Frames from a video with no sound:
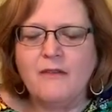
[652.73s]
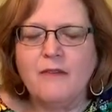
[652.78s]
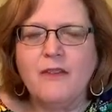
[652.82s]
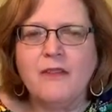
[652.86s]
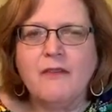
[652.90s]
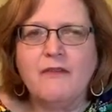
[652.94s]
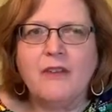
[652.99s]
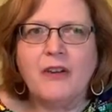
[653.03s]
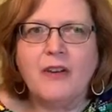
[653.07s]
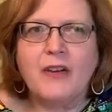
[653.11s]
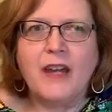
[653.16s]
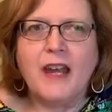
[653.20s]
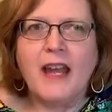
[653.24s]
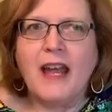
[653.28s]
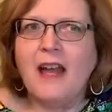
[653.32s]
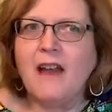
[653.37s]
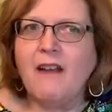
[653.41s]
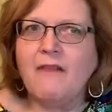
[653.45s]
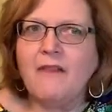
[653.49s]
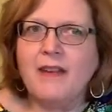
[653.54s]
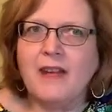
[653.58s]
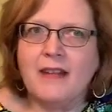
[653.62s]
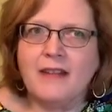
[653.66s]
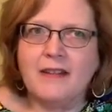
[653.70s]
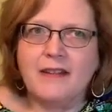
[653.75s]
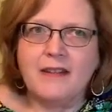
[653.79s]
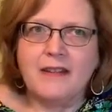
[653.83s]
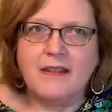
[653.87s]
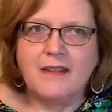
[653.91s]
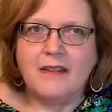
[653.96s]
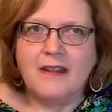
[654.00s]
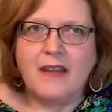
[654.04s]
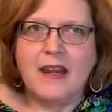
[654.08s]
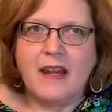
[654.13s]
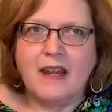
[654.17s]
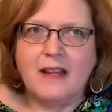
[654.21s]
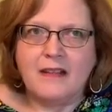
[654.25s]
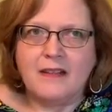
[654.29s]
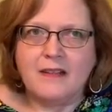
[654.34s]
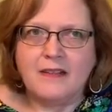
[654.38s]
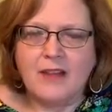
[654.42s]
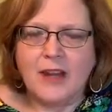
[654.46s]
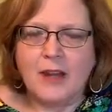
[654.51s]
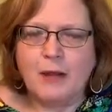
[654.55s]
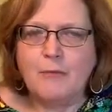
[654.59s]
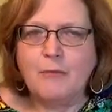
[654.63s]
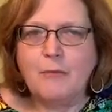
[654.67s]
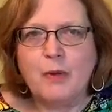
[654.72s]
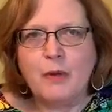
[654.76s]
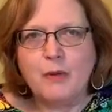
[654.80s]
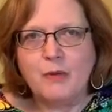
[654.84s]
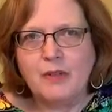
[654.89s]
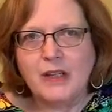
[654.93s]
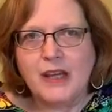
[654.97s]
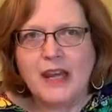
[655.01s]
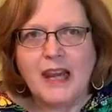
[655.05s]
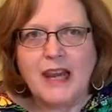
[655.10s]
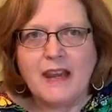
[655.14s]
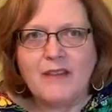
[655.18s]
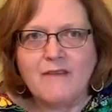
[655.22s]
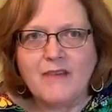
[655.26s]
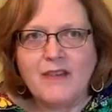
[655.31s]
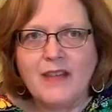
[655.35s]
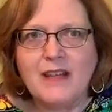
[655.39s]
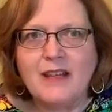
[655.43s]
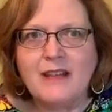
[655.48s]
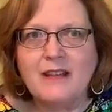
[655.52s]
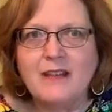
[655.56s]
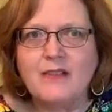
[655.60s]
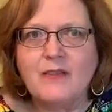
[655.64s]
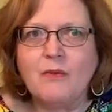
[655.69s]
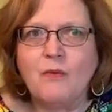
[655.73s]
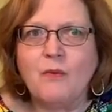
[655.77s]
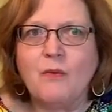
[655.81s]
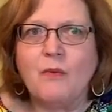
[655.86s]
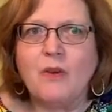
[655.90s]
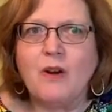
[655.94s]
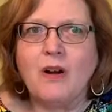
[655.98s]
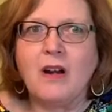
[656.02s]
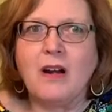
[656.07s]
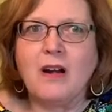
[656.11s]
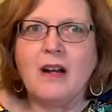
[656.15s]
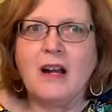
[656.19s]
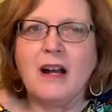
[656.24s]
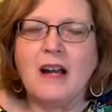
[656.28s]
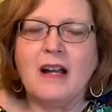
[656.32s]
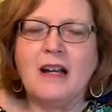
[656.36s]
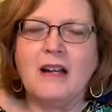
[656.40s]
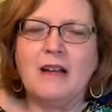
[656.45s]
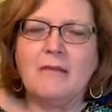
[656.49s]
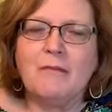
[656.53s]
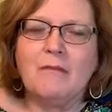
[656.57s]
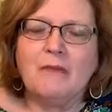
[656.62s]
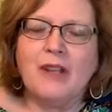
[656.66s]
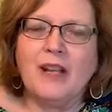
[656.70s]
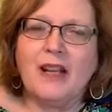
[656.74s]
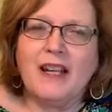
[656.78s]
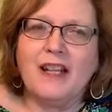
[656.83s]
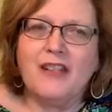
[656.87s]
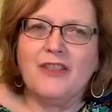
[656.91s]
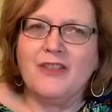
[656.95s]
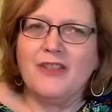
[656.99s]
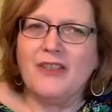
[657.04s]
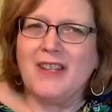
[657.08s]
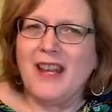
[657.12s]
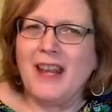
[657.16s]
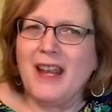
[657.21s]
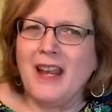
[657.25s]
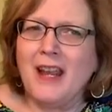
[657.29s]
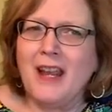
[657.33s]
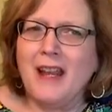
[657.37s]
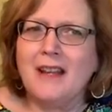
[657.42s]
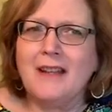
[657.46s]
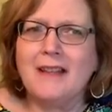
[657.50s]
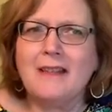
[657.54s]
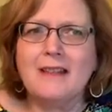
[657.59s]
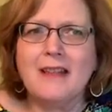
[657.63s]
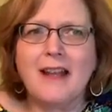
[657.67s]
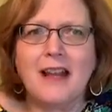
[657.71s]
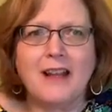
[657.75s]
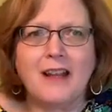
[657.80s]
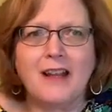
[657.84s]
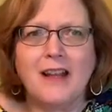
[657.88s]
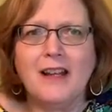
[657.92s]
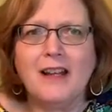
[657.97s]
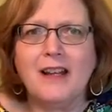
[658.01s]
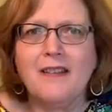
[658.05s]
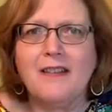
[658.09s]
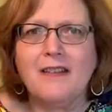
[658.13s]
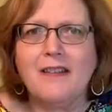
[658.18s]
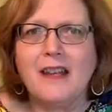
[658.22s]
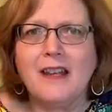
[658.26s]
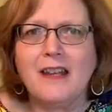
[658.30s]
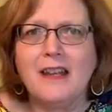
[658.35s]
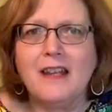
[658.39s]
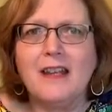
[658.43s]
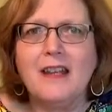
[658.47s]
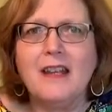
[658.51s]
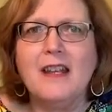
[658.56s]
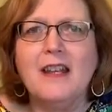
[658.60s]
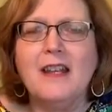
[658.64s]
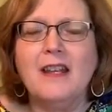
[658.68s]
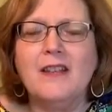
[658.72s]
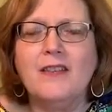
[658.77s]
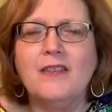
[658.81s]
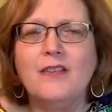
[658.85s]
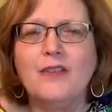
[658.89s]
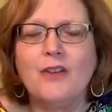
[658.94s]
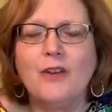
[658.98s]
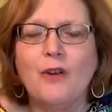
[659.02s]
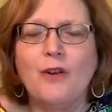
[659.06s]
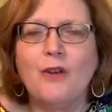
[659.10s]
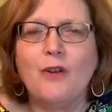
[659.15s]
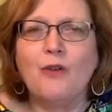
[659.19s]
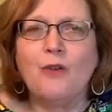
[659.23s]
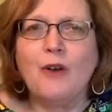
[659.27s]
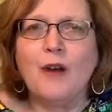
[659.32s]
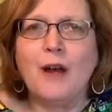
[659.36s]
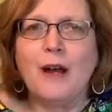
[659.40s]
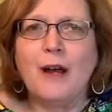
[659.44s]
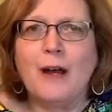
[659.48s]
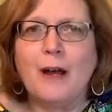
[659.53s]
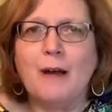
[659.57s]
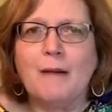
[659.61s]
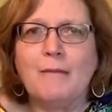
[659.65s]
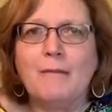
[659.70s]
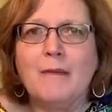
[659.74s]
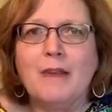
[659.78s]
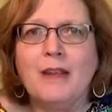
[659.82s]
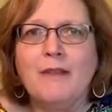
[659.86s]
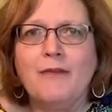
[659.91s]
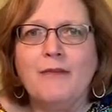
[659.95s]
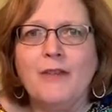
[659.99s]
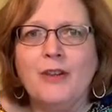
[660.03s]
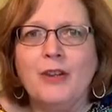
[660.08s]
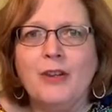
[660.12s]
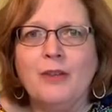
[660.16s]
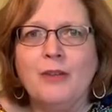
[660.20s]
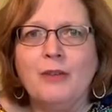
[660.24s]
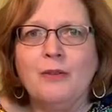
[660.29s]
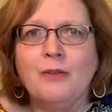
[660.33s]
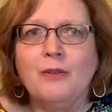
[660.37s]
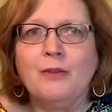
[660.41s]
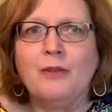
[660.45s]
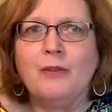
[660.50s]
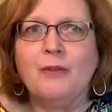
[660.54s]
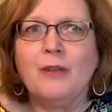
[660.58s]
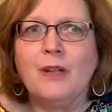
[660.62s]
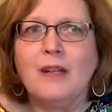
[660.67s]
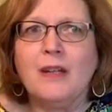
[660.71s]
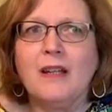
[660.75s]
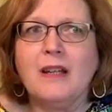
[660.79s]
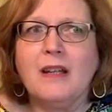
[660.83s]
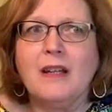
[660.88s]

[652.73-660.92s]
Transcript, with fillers: for the very heaviest things like boat canvas or um, luggage tags, that kind of thing. So um, if you